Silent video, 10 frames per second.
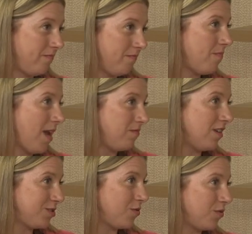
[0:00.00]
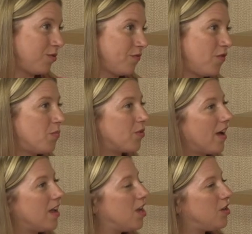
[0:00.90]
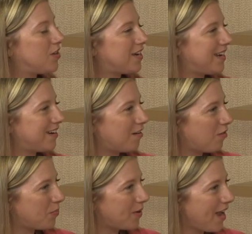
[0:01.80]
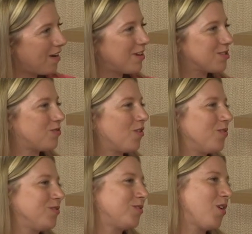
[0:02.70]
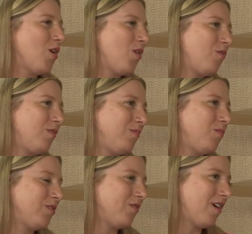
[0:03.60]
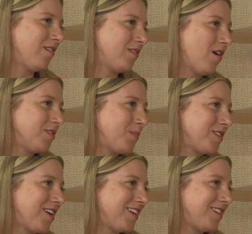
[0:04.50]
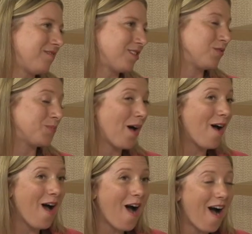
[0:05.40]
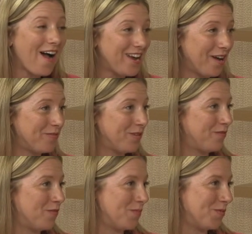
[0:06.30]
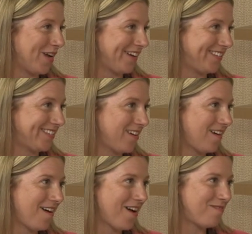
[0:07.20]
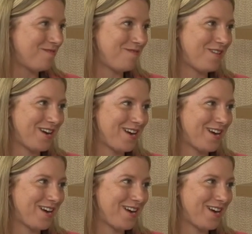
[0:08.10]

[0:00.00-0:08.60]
main restaurant on the formal night, you could eat in our open air restaurant or in one of our, our specialty restaurants. But I love the formal night. That I would really be the